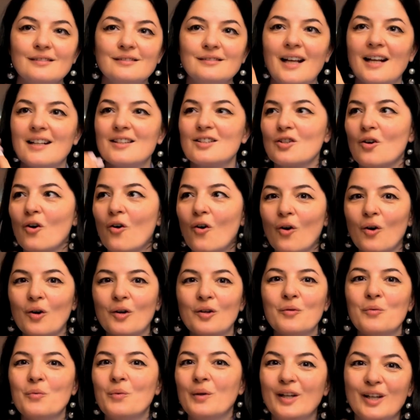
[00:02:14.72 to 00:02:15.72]
that's all
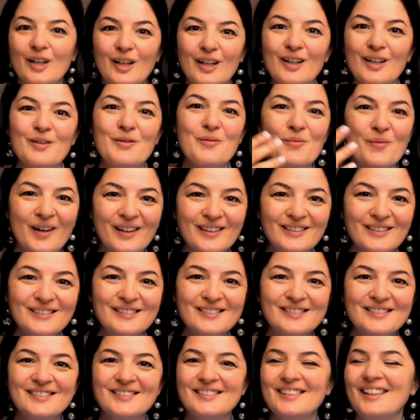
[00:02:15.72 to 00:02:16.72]
we
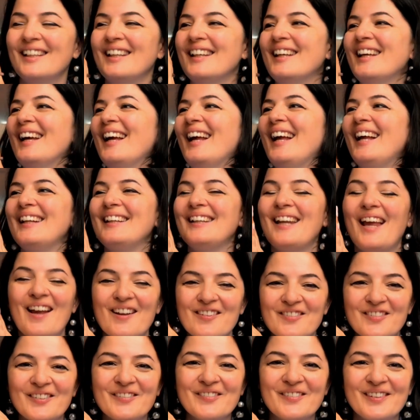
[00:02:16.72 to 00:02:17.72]
want and
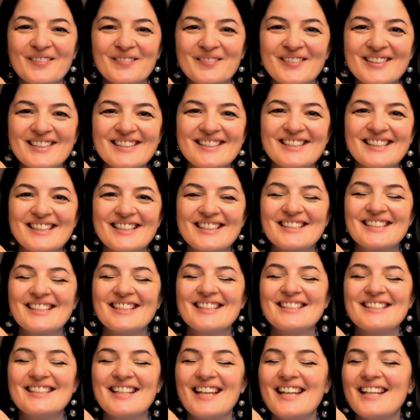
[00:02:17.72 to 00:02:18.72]
everyone wants this
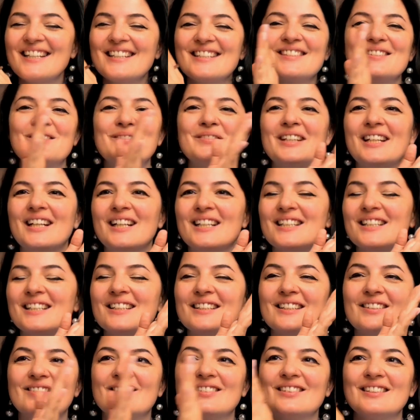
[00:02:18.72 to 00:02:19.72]
these days. We're
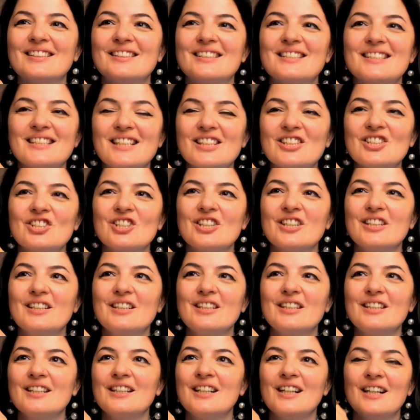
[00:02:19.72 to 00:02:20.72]
on such
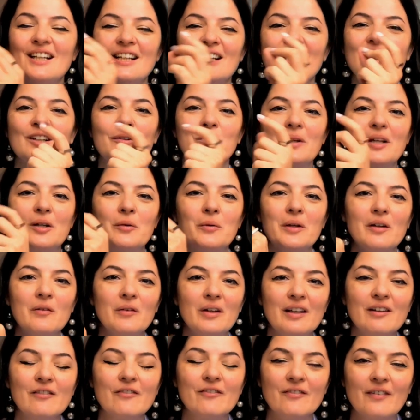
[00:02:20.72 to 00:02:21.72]
a quick, quick,
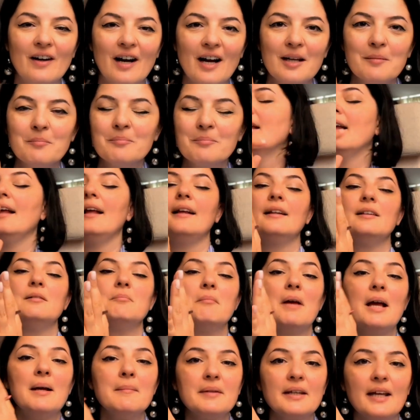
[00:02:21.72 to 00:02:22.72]
quick vibe. And
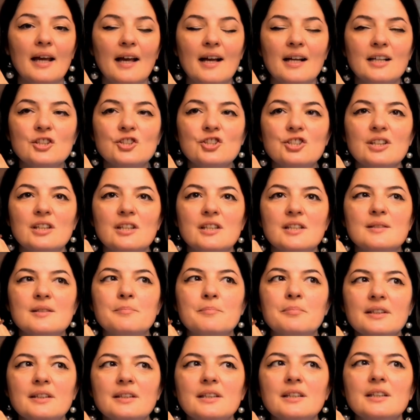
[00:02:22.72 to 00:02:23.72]
Memcached is
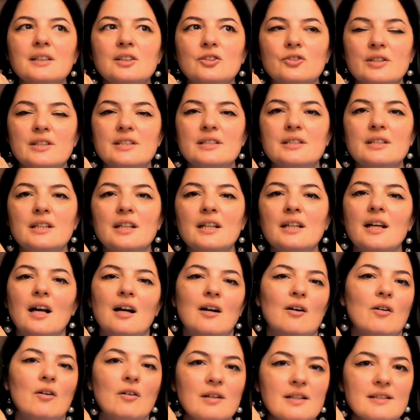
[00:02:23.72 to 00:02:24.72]
pretty interesting.
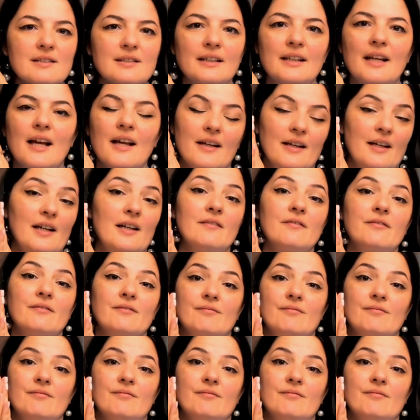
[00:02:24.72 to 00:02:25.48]
Honestly, I have